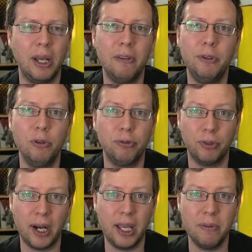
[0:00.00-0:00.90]
a few
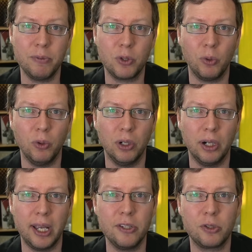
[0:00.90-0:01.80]
frames
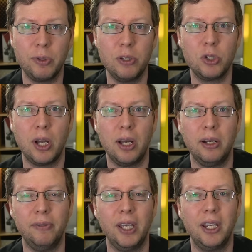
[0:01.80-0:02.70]
or a screenshot
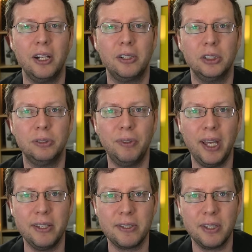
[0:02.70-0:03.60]
of a character's
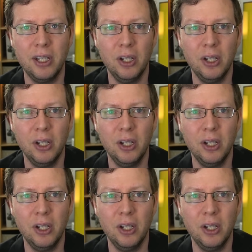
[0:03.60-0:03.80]
face